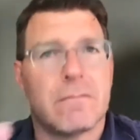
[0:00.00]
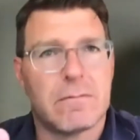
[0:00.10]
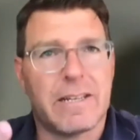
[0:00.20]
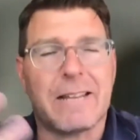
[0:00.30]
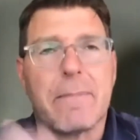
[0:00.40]

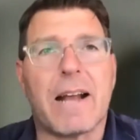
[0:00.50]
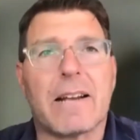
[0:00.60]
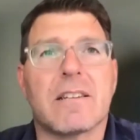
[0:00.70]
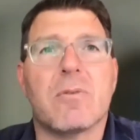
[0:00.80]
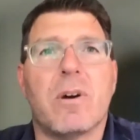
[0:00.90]
Getting back
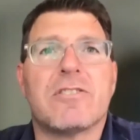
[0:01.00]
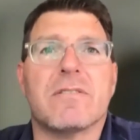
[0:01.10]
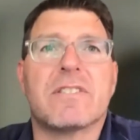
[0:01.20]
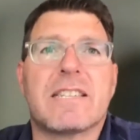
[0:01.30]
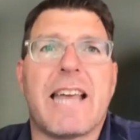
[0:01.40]
to the
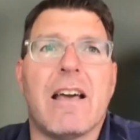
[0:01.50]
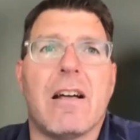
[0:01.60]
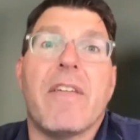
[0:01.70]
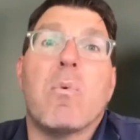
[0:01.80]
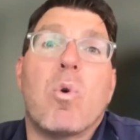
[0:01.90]
question of scale,
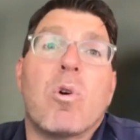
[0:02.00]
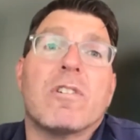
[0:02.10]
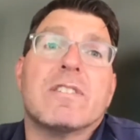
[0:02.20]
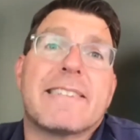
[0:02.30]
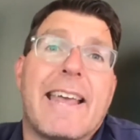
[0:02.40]
they
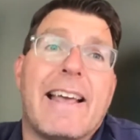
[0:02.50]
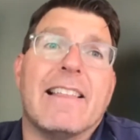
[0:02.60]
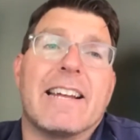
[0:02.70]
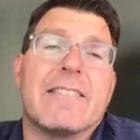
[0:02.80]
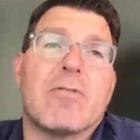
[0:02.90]
weren't
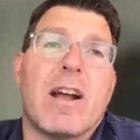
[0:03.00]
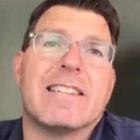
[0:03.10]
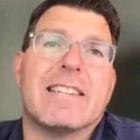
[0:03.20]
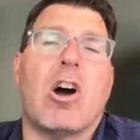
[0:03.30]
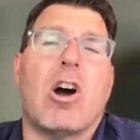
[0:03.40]
scaling, right?
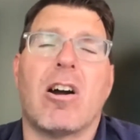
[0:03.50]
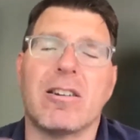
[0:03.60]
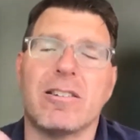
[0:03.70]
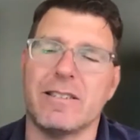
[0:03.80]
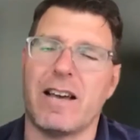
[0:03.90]
It's
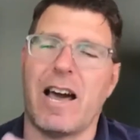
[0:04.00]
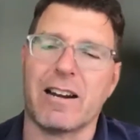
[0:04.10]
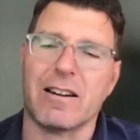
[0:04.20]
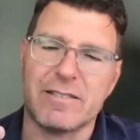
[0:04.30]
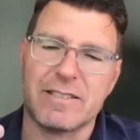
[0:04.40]
hard to
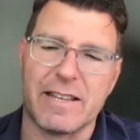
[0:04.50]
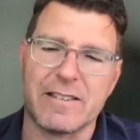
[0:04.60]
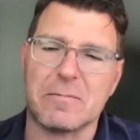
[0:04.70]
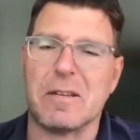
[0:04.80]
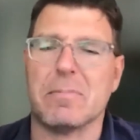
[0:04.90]
hire
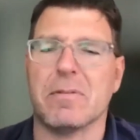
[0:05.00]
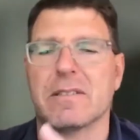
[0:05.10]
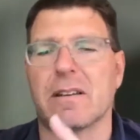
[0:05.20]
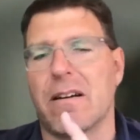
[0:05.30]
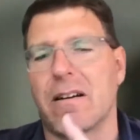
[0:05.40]
salespeople.
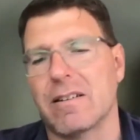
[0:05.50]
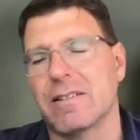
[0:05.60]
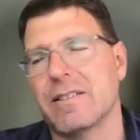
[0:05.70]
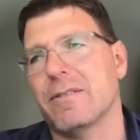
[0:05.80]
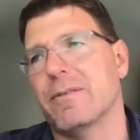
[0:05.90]
It's
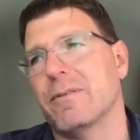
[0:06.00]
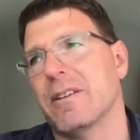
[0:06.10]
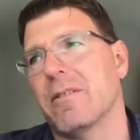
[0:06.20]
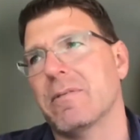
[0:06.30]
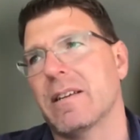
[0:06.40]
hard
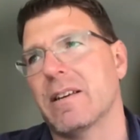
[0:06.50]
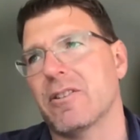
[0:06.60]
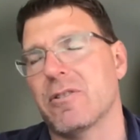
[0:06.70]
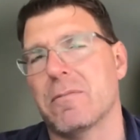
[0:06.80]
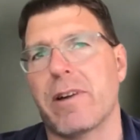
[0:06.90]
to, get a
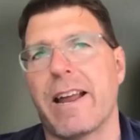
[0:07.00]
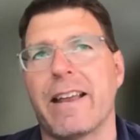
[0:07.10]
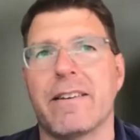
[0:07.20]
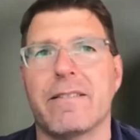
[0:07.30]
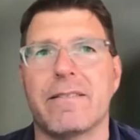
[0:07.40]
good
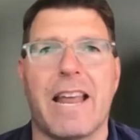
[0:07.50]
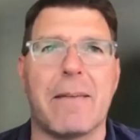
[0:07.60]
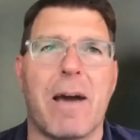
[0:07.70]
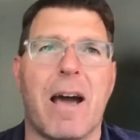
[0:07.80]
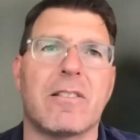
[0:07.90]
brand
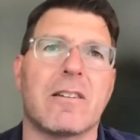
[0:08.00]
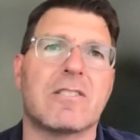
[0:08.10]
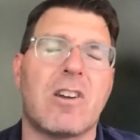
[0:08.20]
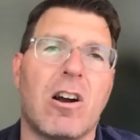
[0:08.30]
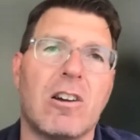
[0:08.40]
name out there.
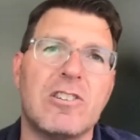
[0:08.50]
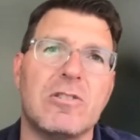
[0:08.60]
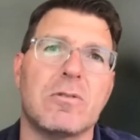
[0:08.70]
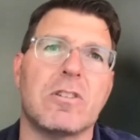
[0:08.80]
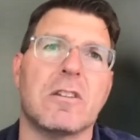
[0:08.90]
It's hard to
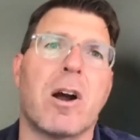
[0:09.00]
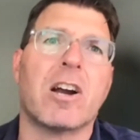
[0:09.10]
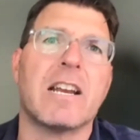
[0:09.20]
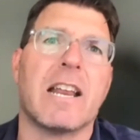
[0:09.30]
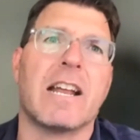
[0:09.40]
do good
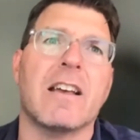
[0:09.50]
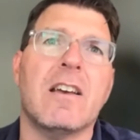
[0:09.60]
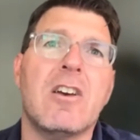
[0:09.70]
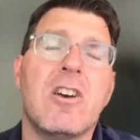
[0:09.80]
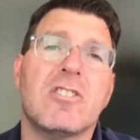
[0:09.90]
marketing.
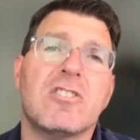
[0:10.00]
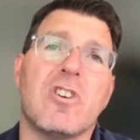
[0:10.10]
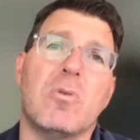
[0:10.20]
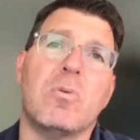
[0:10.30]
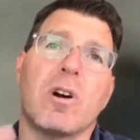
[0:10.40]

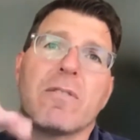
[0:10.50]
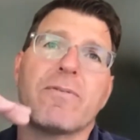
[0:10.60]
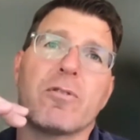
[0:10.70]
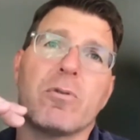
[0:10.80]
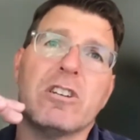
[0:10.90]
So where
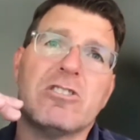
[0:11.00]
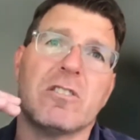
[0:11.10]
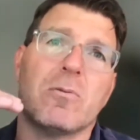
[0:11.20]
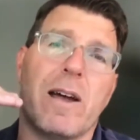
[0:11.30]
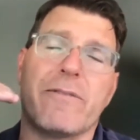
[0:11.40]

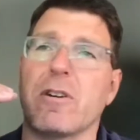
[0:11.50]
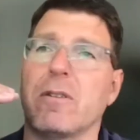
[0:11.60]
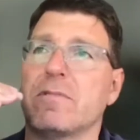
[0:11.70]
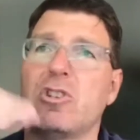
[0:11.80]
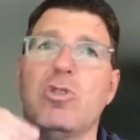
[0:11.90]
Fruition went
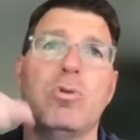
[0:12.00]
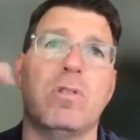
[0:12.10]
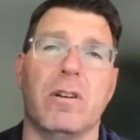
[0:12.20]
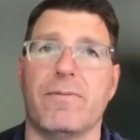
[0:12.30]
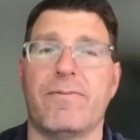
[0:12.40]
from 2 to,